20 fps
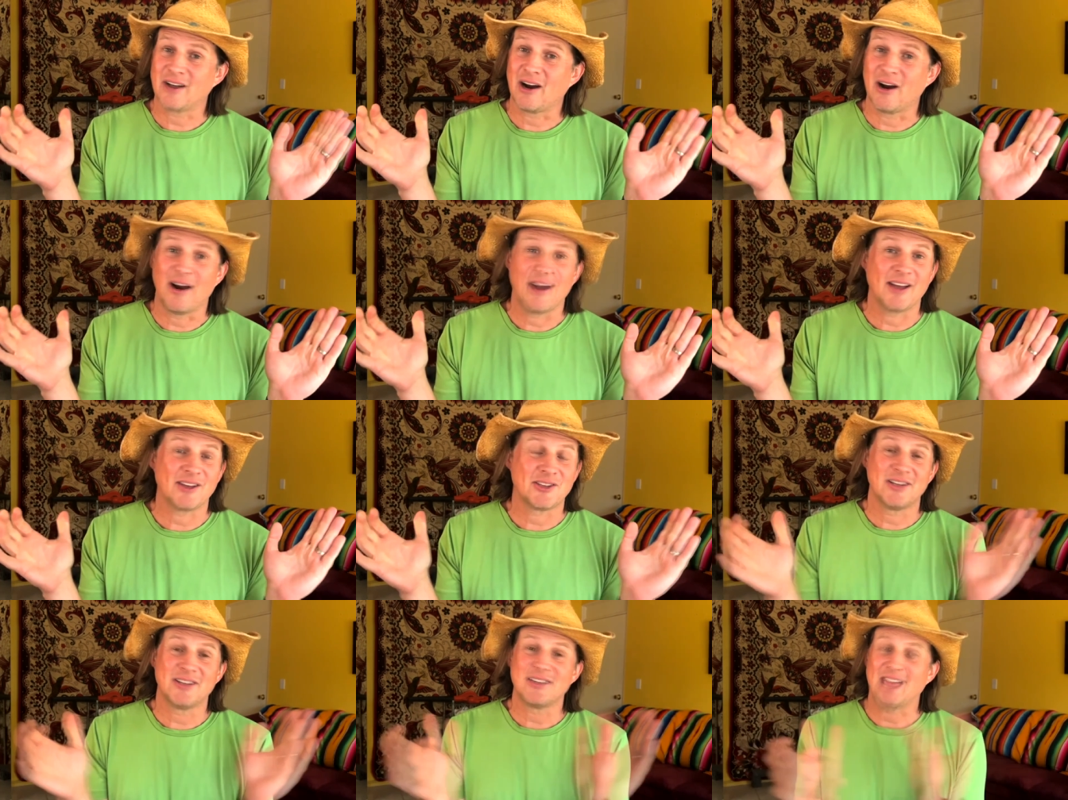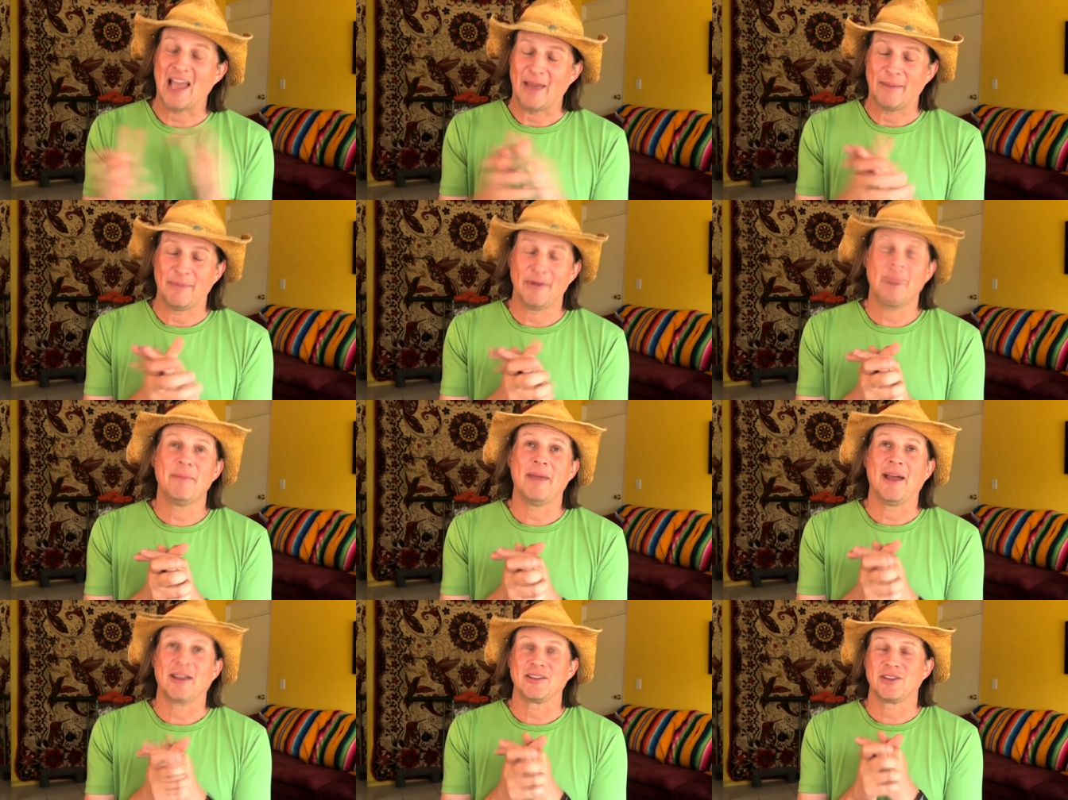Car accidents happen
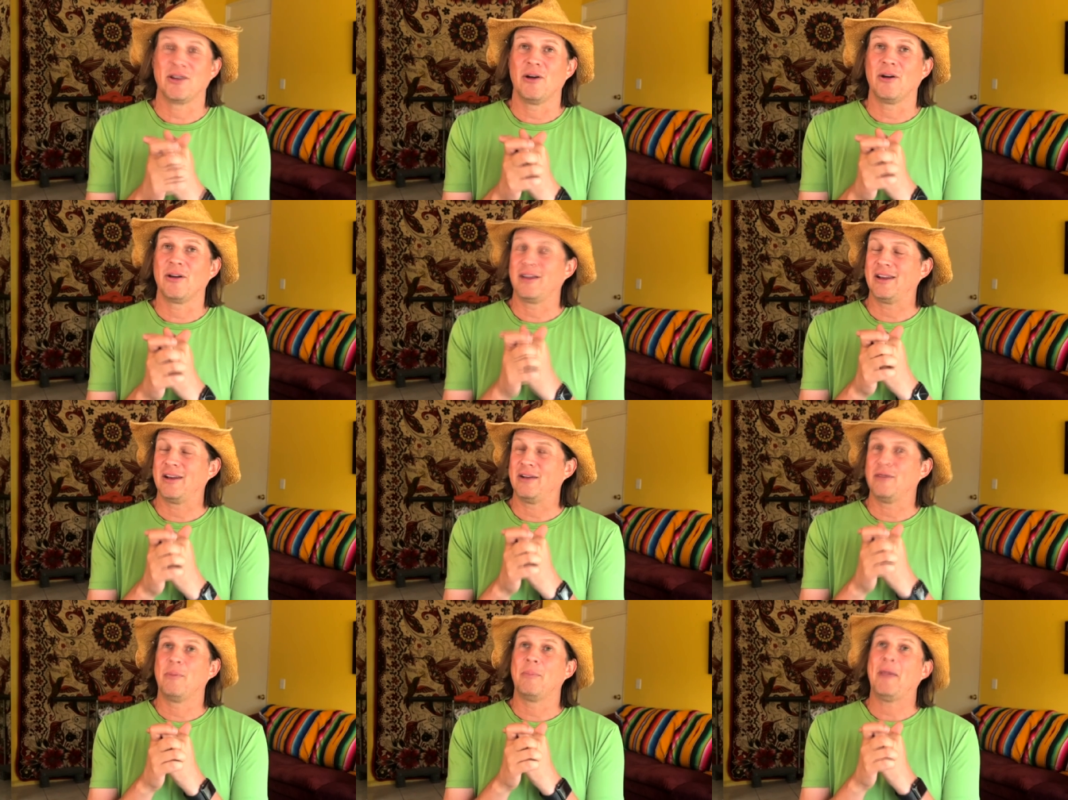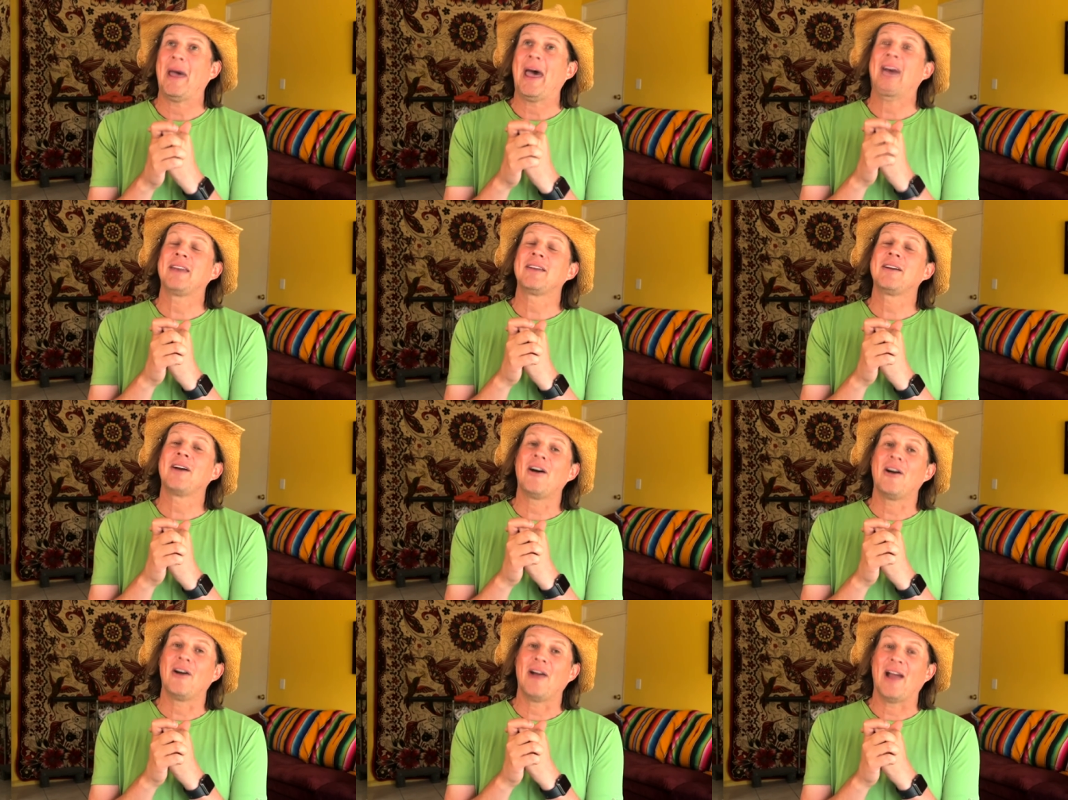in Mexico. I get into a bad
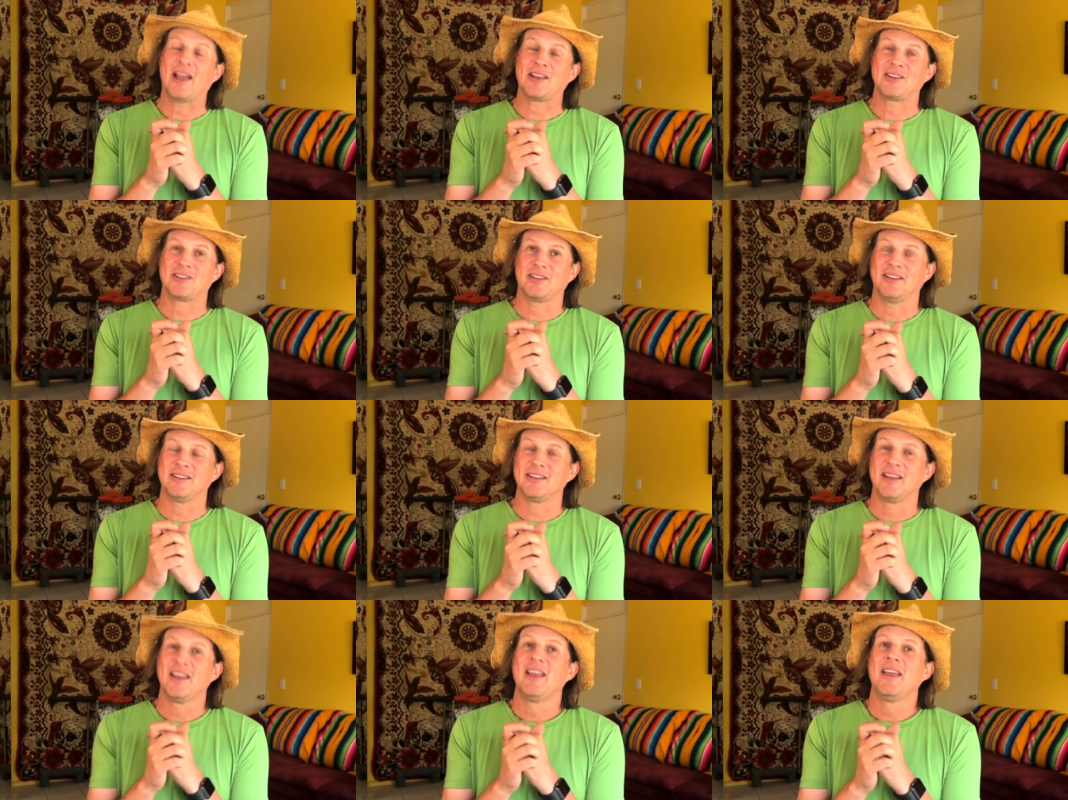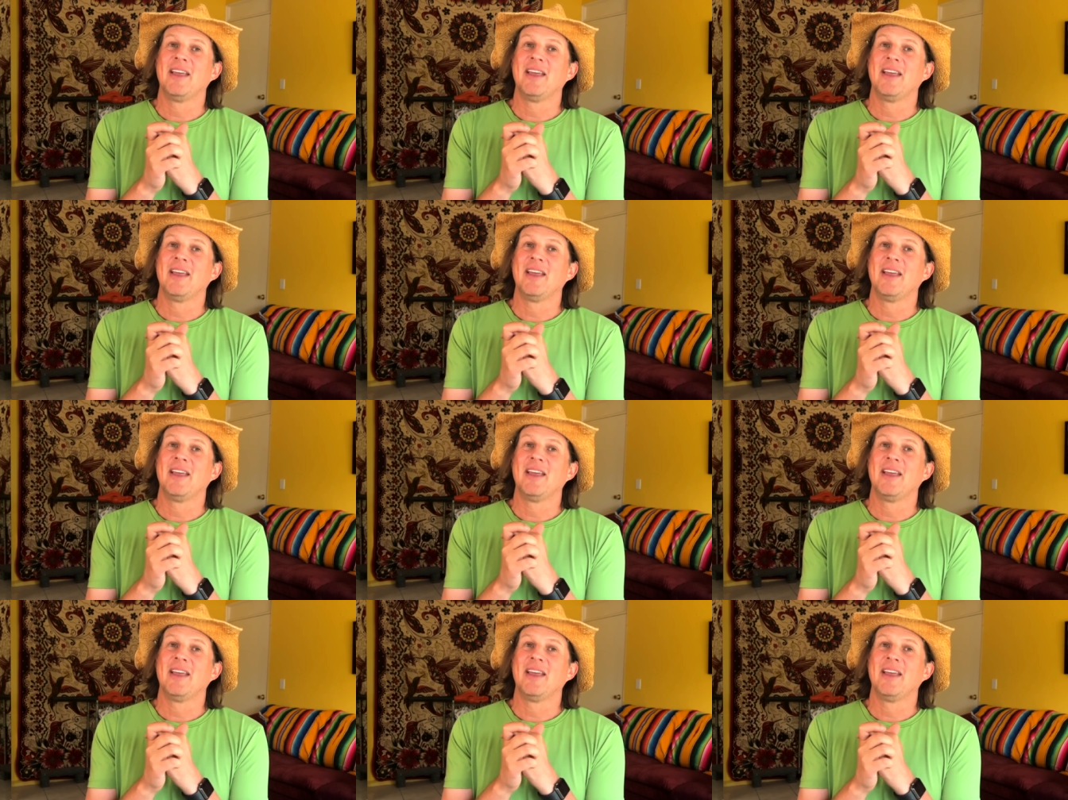car accident